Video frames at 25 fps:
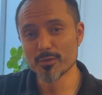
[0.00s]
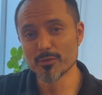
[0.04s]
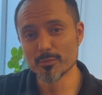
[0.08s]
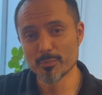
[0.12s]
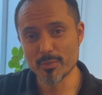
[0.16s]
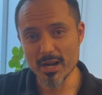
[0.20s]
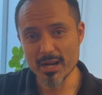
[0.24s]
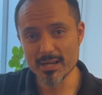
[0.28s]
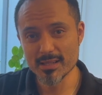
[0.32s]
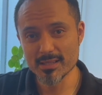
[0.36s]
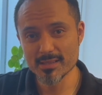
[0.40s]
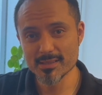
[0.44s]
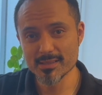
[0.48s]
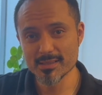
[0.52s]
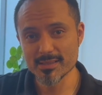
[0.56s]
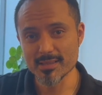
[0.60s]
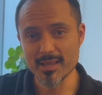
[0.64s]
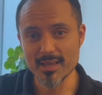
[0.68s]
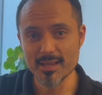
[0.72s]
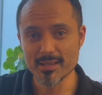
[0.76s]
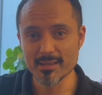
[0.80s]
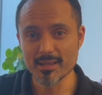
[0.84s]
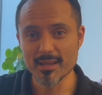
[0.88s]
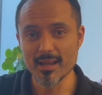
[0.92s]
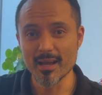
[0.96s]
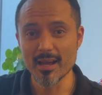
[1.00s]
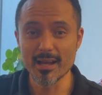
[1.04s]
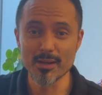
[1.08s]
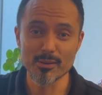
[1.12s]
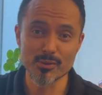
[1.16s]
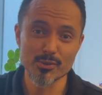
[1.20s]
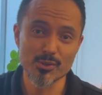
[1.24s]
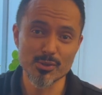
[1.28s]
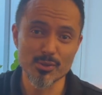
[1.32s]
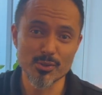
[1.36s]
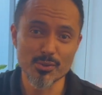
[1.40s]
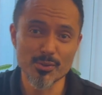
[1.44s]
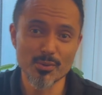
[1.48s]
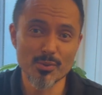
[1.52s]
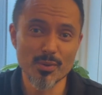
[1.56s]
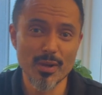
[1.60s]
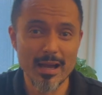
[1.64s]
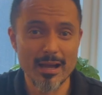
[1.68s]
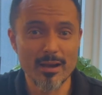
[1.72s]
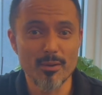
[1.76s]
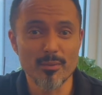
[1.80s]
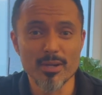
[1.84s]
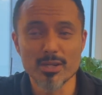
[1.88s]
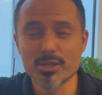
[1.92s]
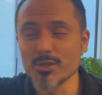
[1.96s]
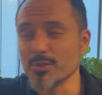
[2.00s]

practice, and I'll show you how I do